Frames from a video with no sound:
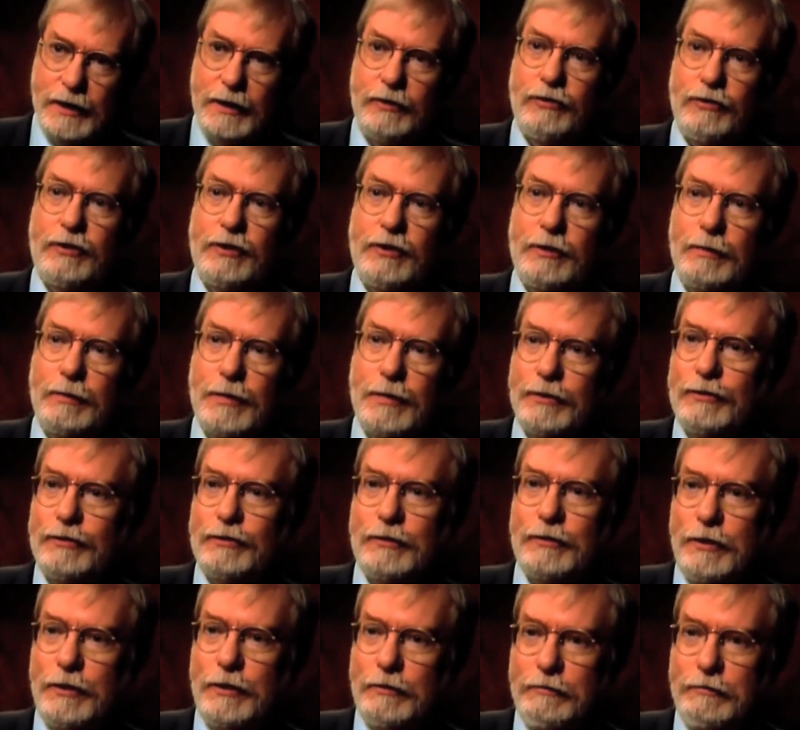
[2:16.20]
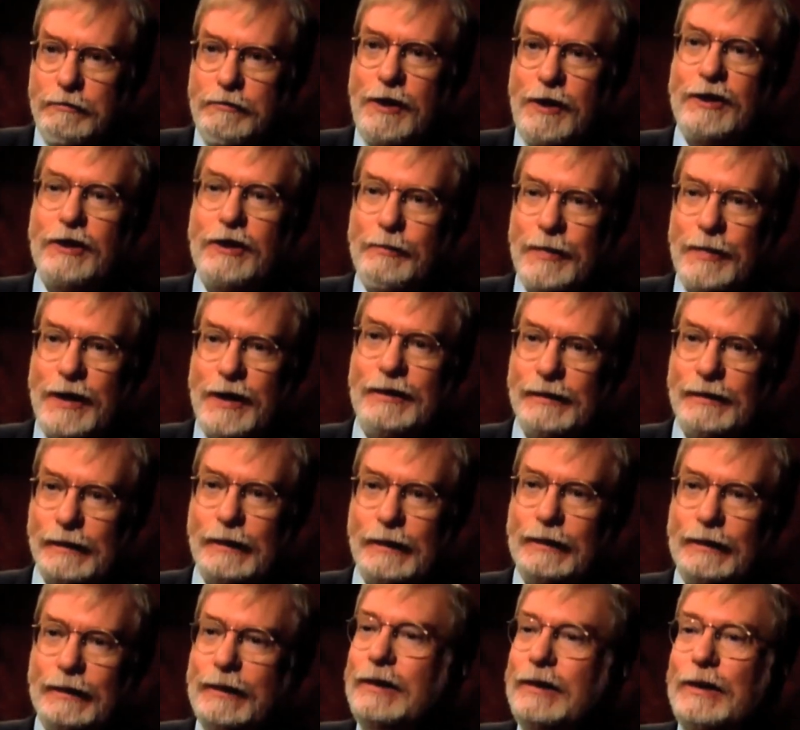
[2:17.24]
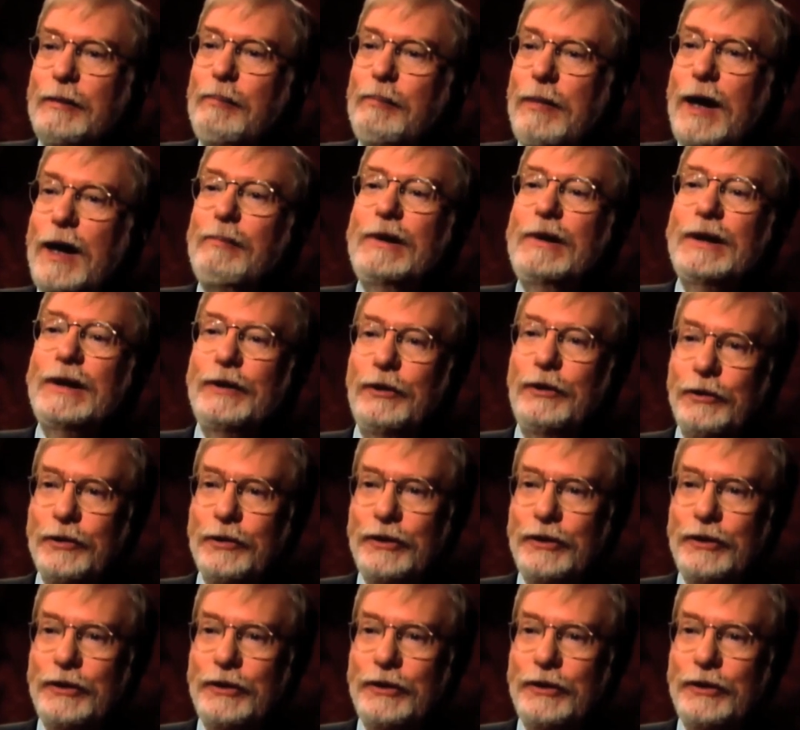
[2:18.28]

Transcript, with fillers: is the most fundamental public